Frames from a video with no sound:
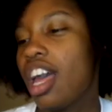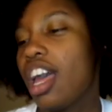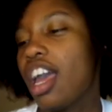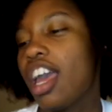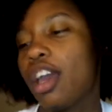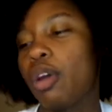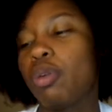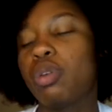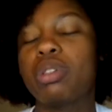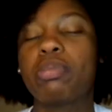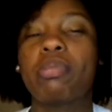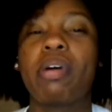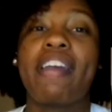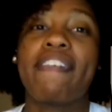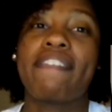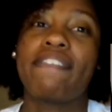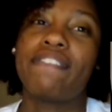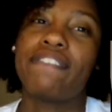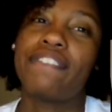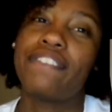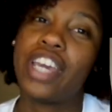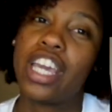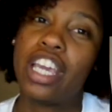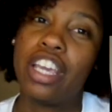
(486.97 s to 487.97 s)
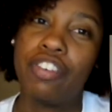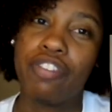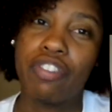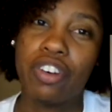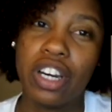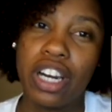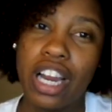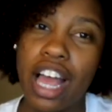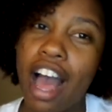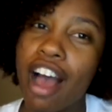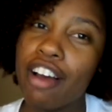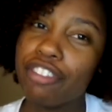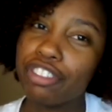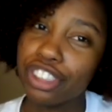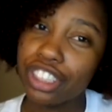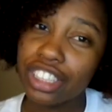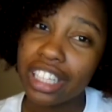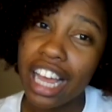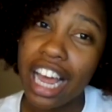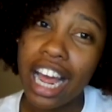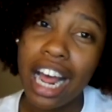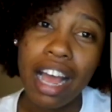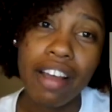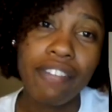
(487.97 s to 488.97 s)
It was my favorite. After
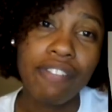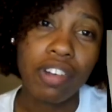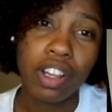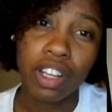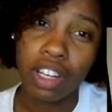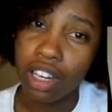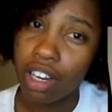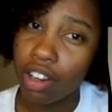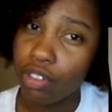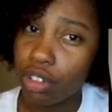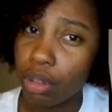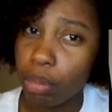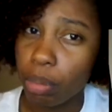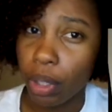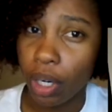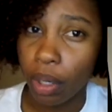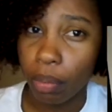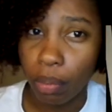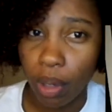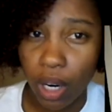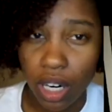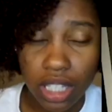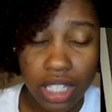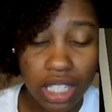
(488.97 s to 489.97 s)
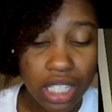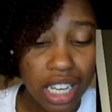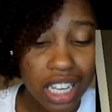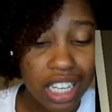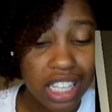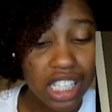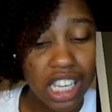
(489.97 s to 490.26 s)
that, I fell in love with perm rod sets,